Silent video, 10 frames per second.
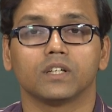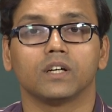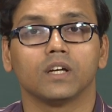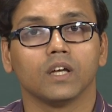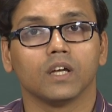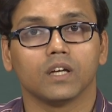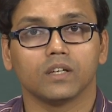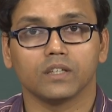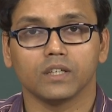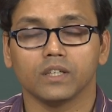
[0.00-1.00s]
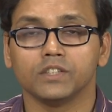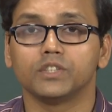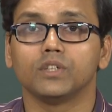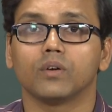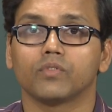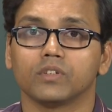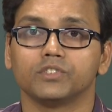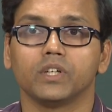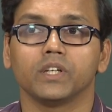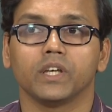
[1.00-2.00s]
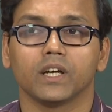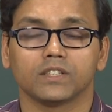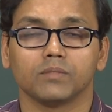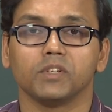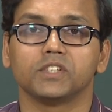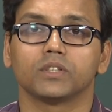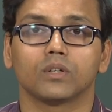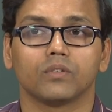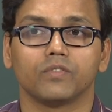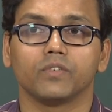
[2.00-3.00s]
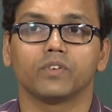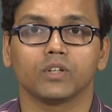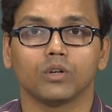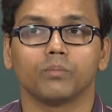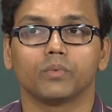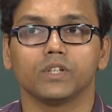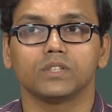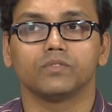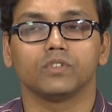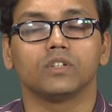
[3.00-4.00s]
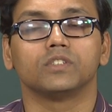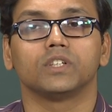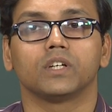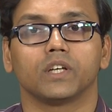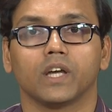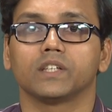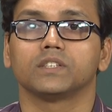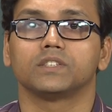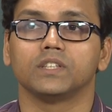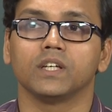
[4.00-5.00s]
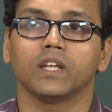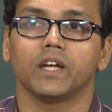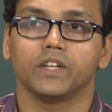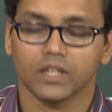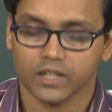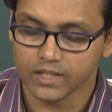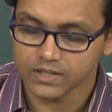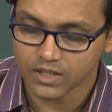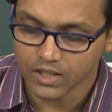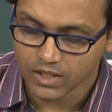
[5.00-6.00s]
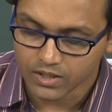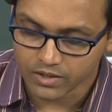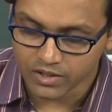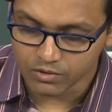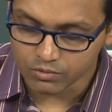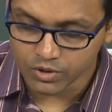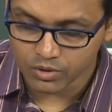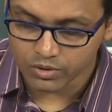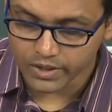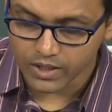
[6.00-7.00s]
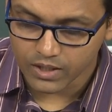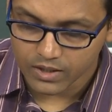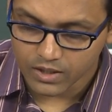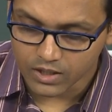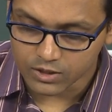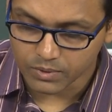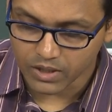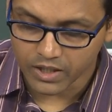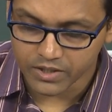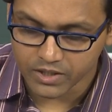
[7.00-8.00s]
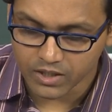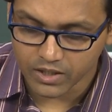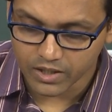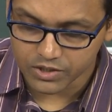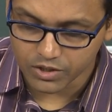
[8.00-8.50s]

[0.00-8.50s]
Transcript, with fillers: uh, instead of considering air as a mixture of different components, if we consider air as a single ideal gas, then we know that as per ideal gas